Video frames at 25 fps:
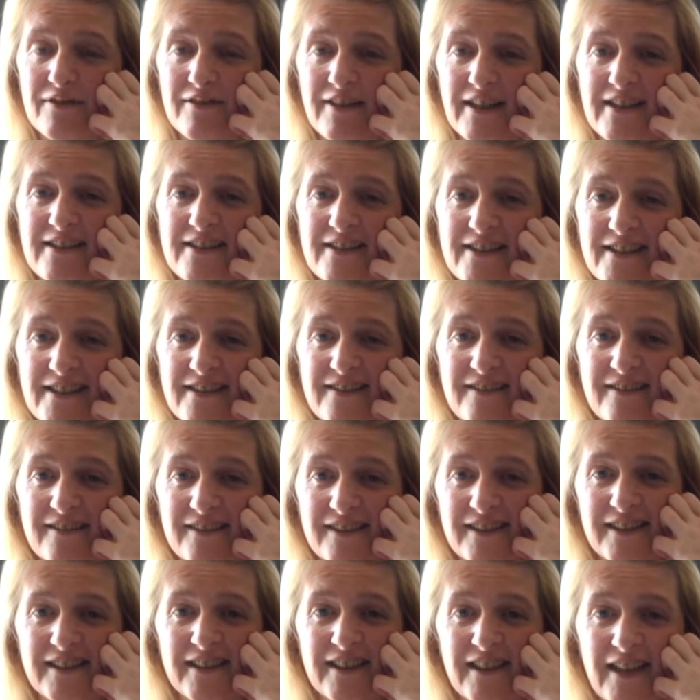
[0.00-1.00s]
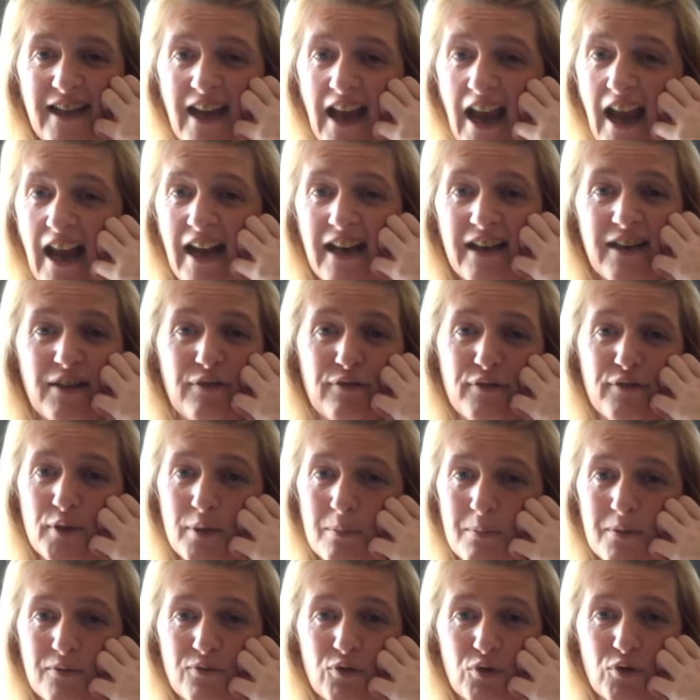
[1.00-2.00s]
ending. Any
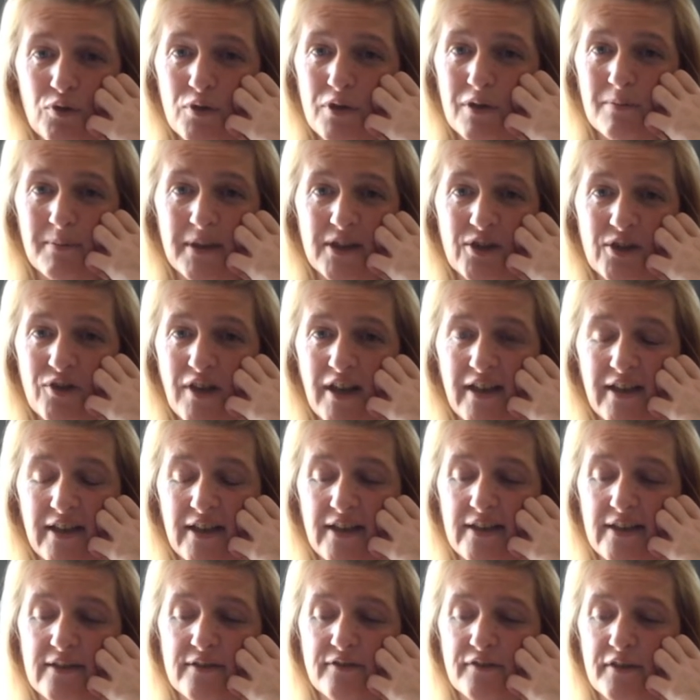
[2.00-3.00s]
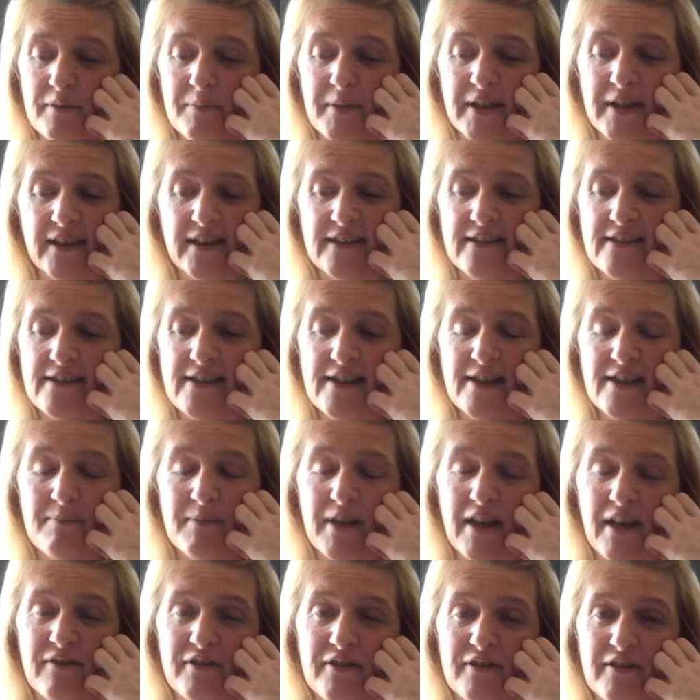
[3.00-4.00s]
form of trauma, trying to heal from it can seem
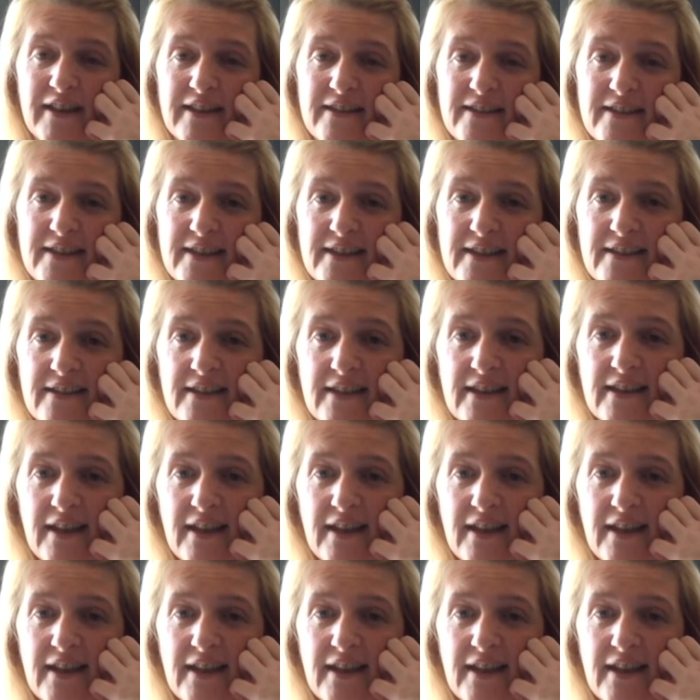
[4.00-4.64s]
never ending.